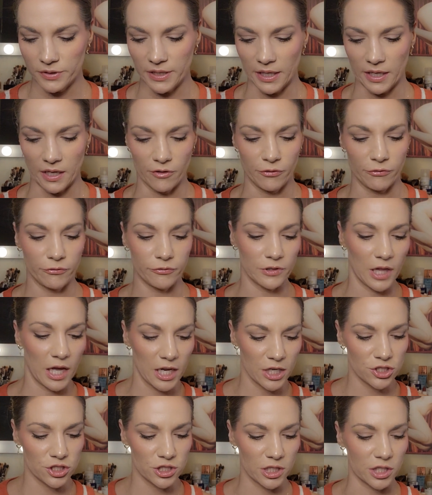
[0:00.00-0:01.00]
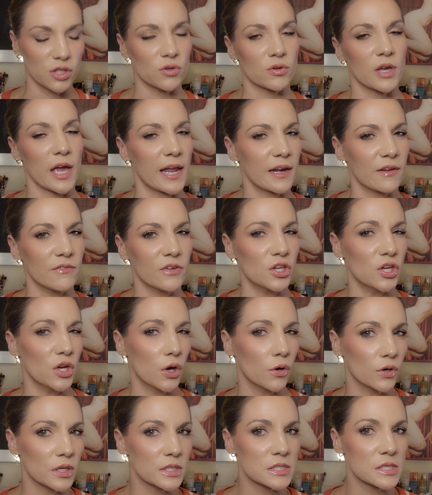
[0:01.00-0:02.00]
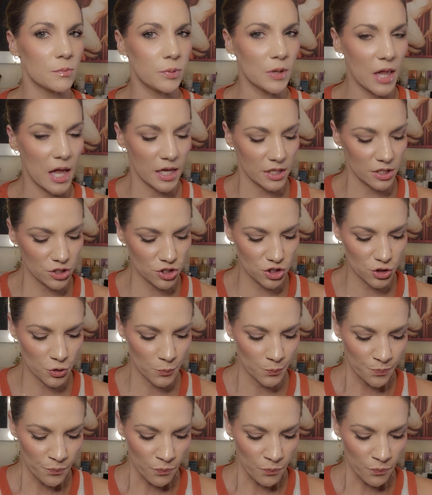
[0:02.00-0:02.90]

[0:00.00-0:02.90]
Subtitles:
like a flush, like you can't even notice a blush.